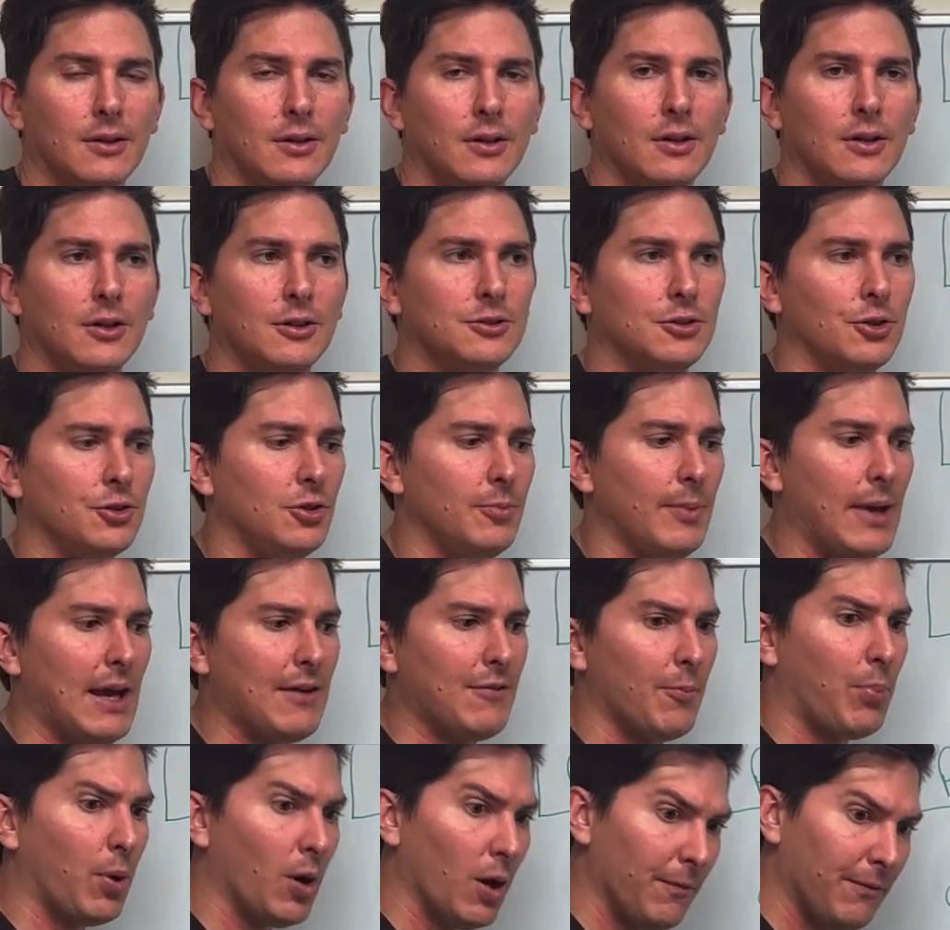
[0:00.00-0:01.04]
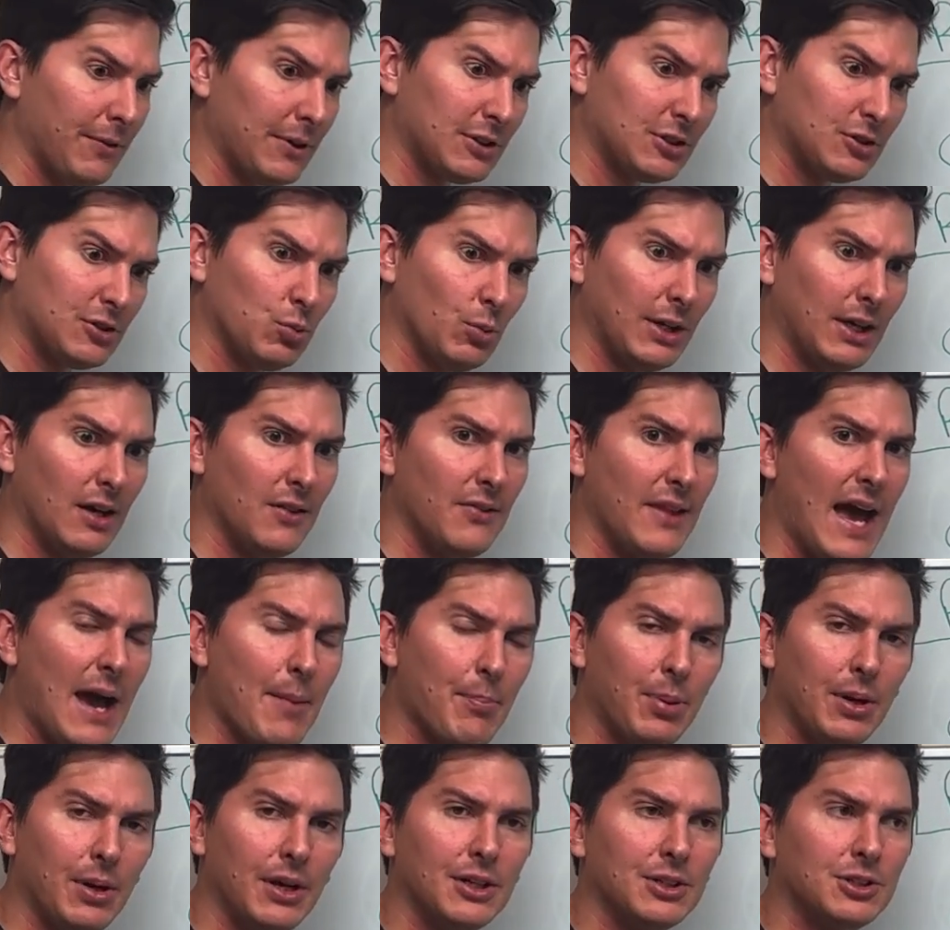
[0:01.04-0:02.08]
So you may have a perfect swing on
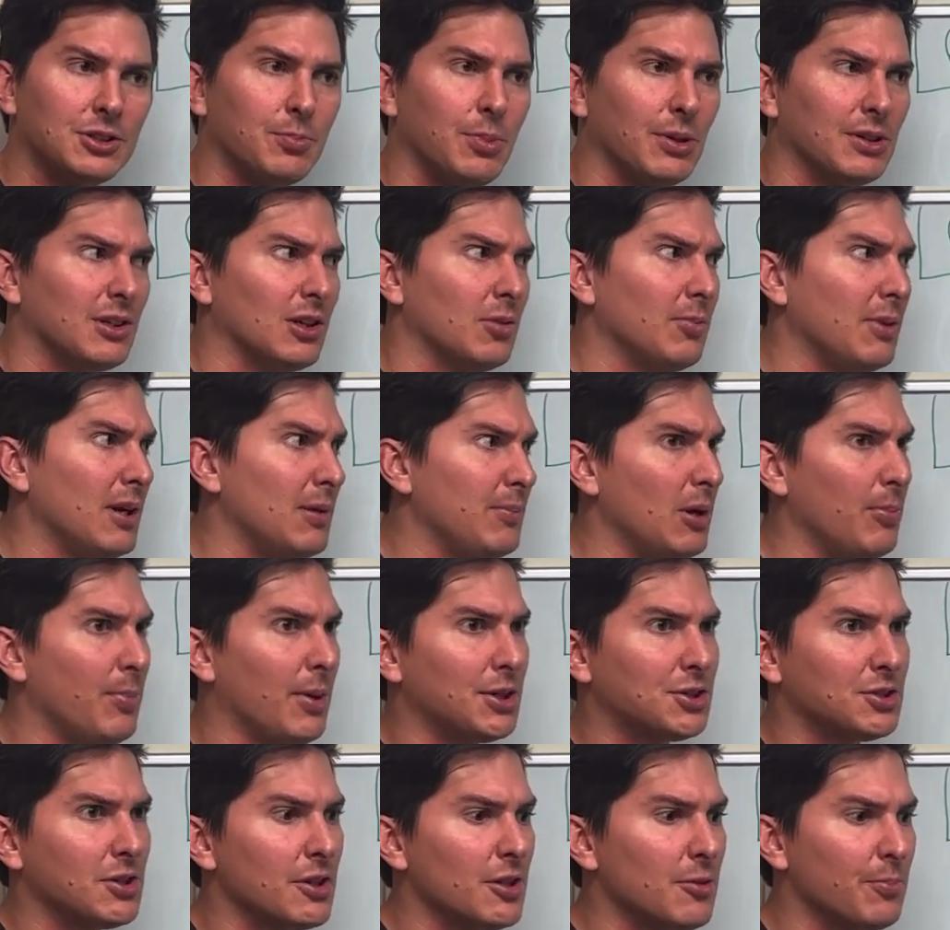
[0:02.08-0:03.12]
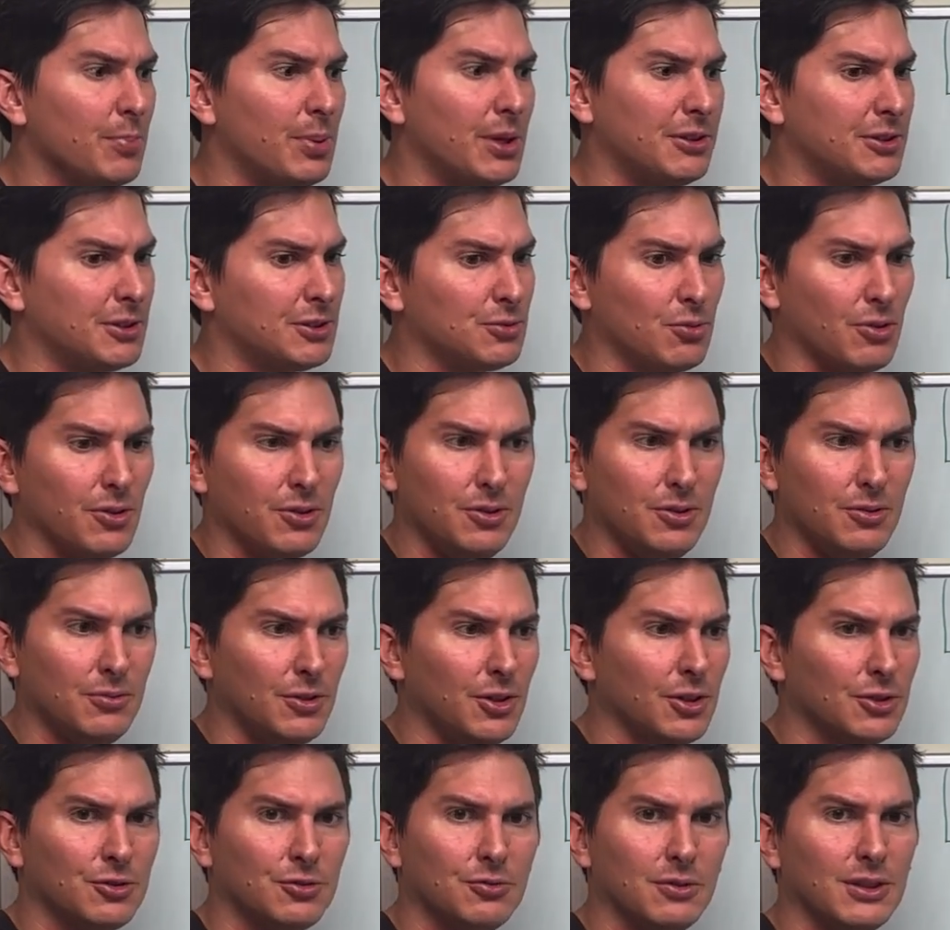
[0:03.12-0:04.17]
that pitch, but there may be a bunch of other pitches where
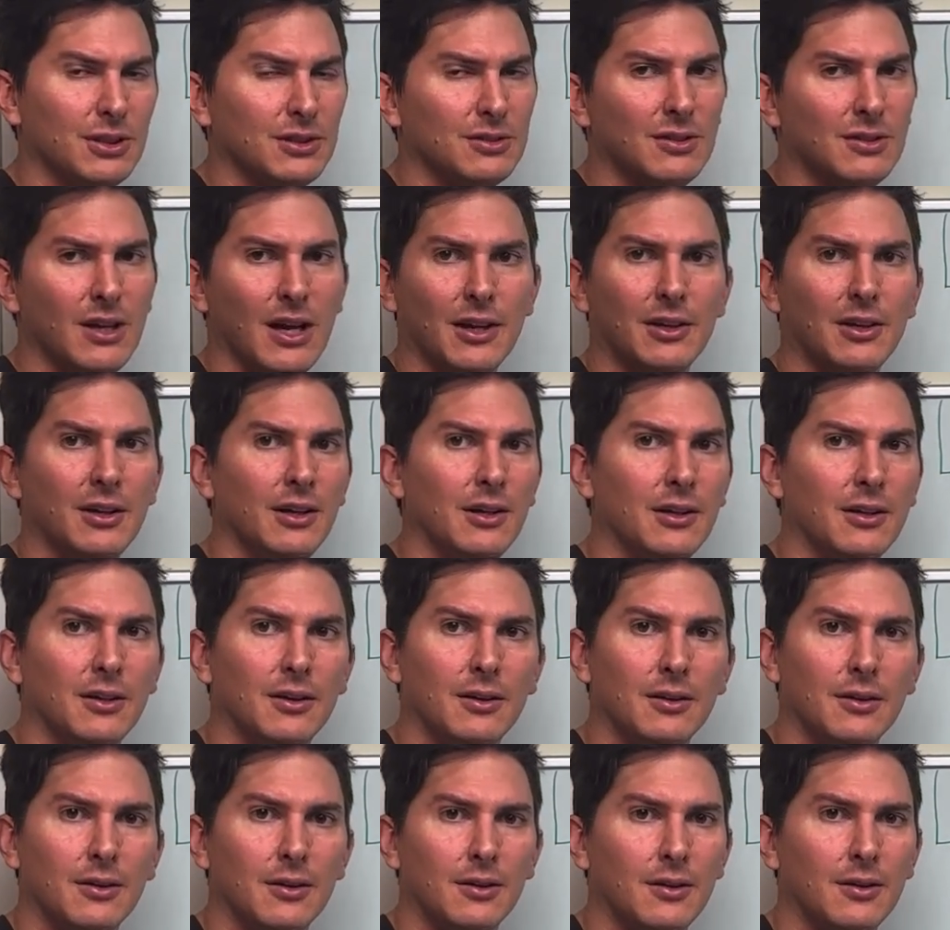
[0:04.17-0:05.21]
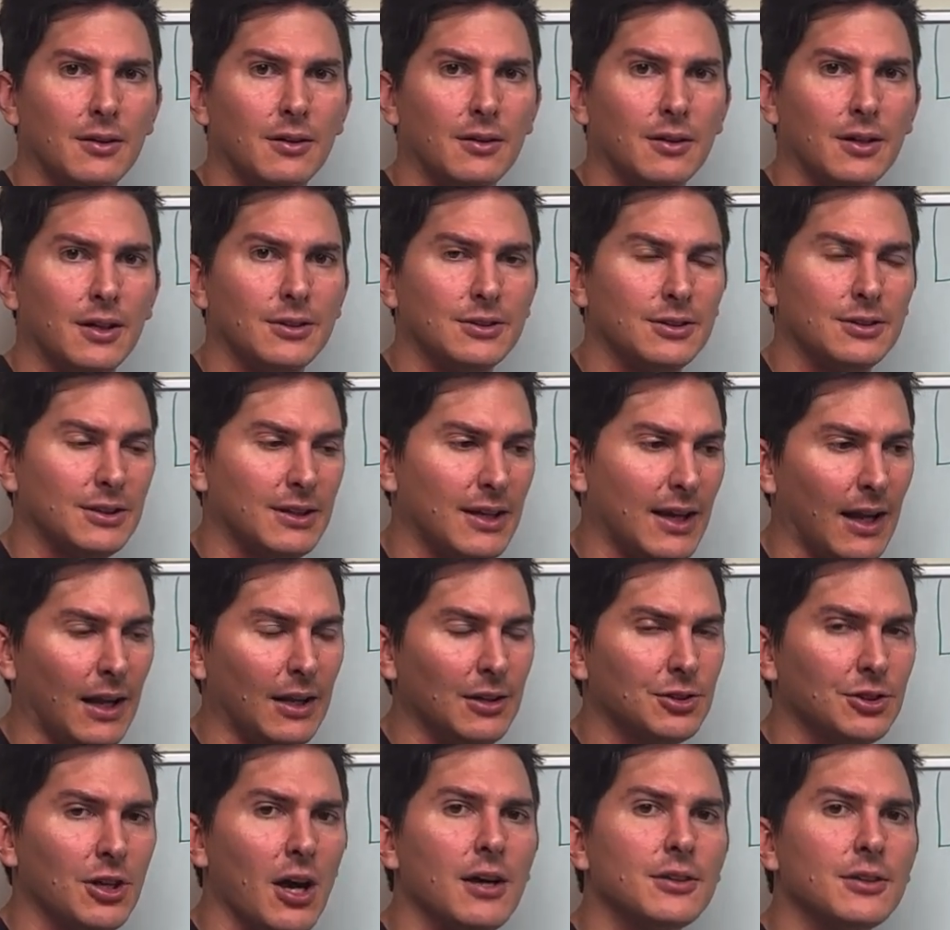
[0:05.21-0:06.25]
your swing is not good because it can't
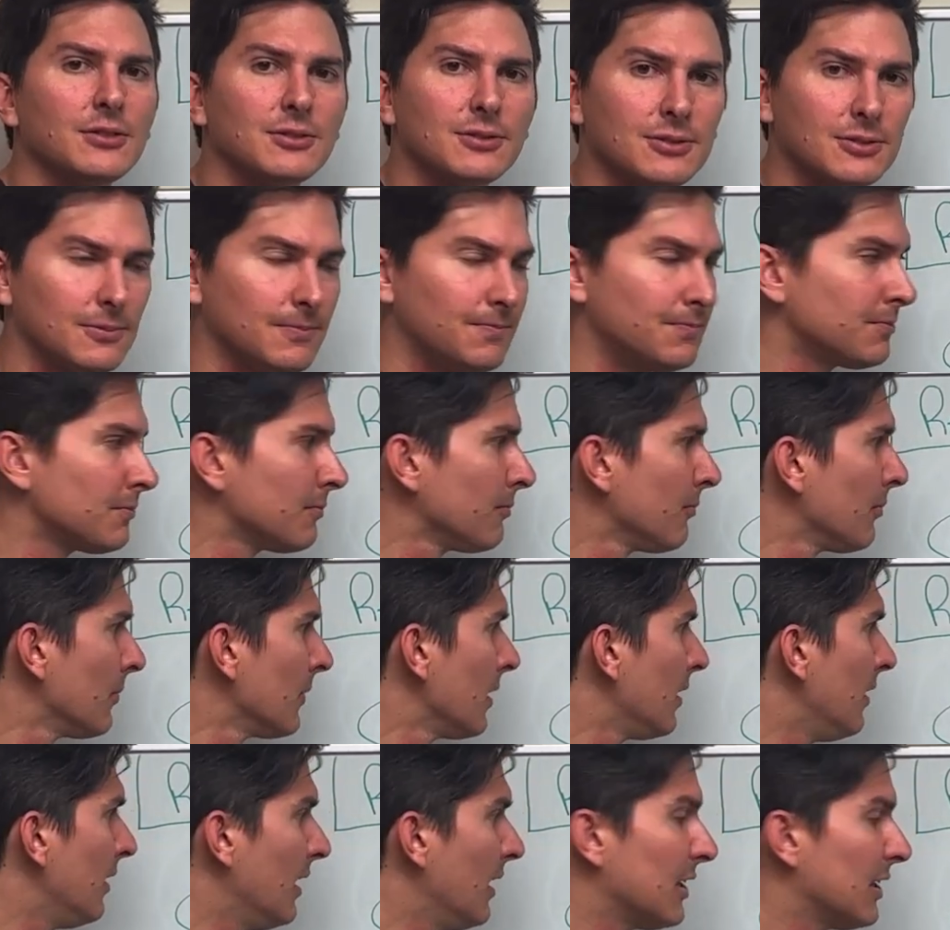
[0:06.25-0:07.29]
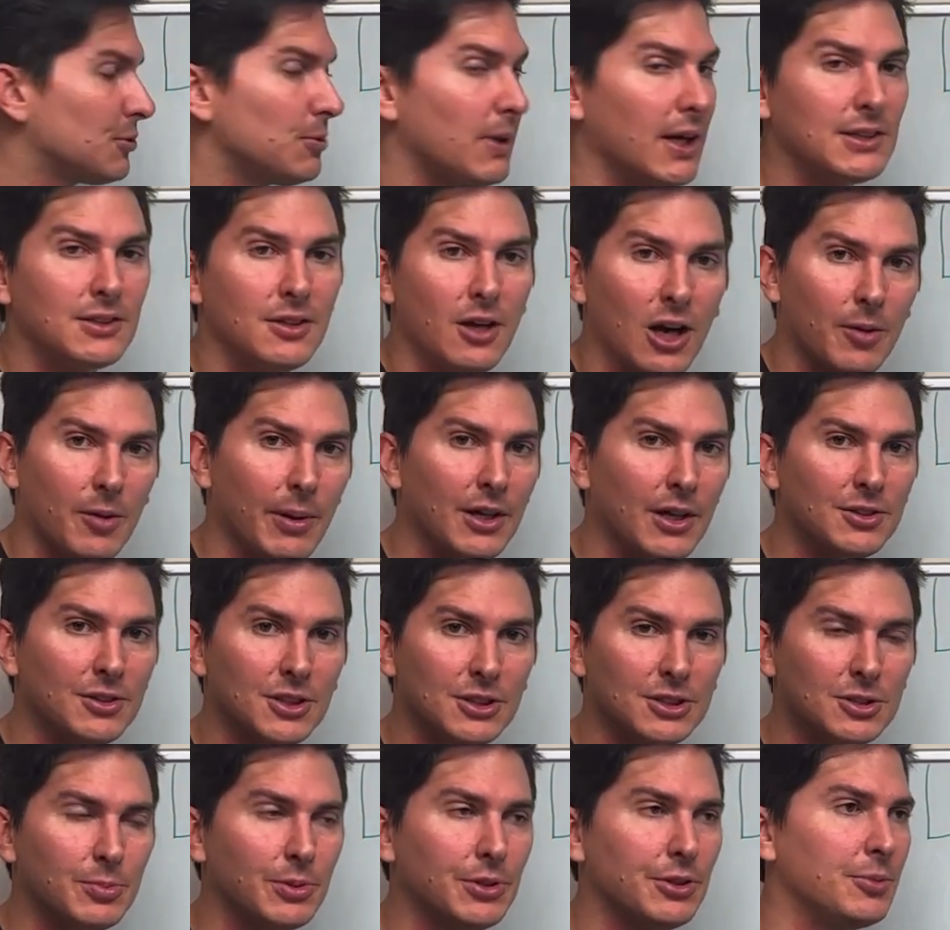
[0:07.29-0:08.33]
adjust. That's why I talk about
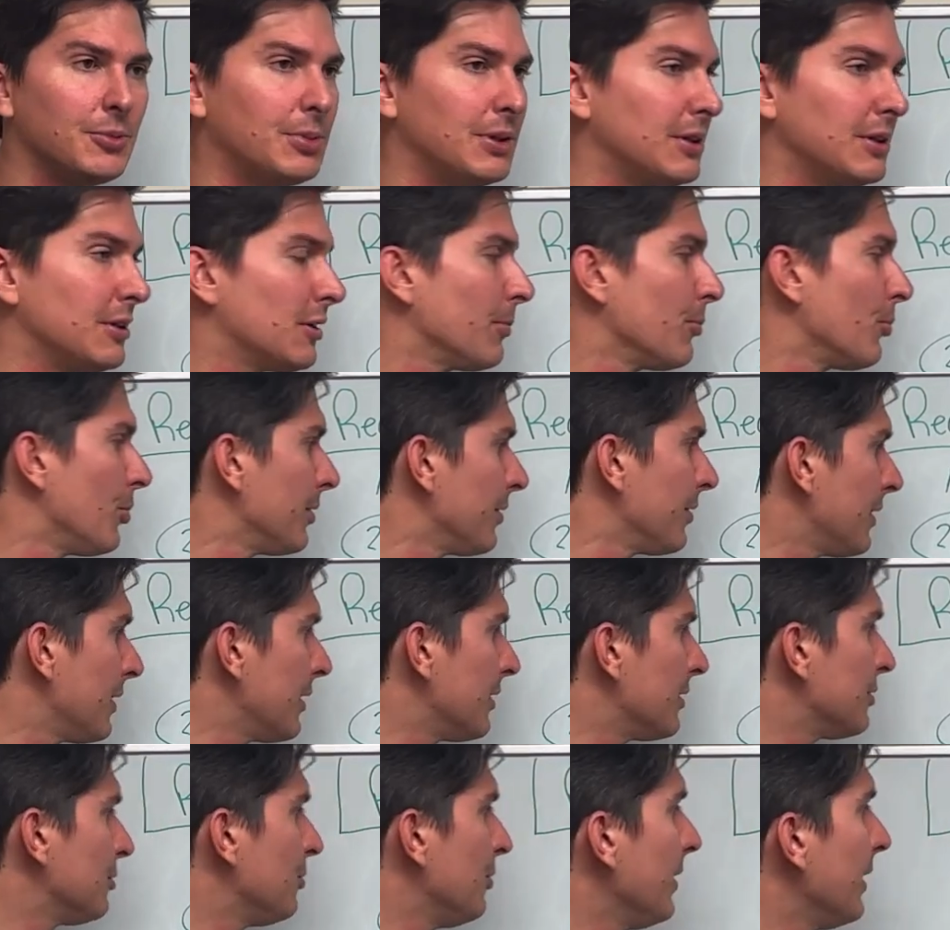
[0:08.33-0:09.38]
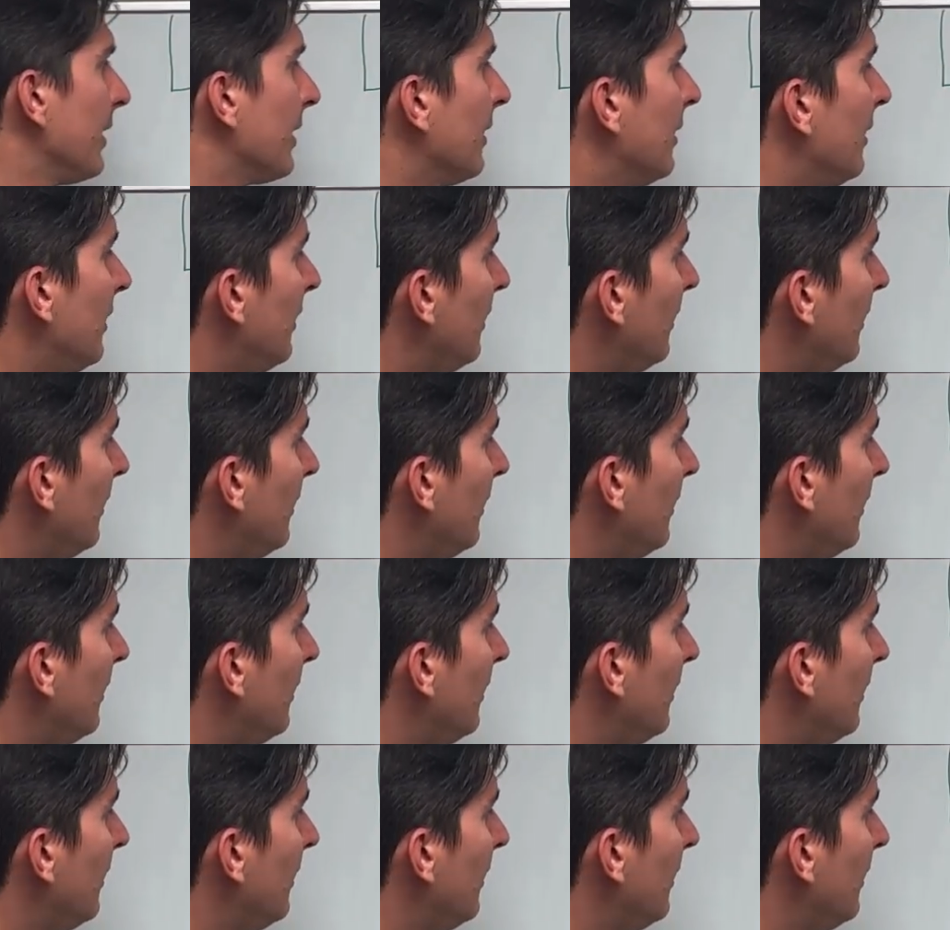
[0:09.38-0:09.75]
adjustability being the number one thing in a swing.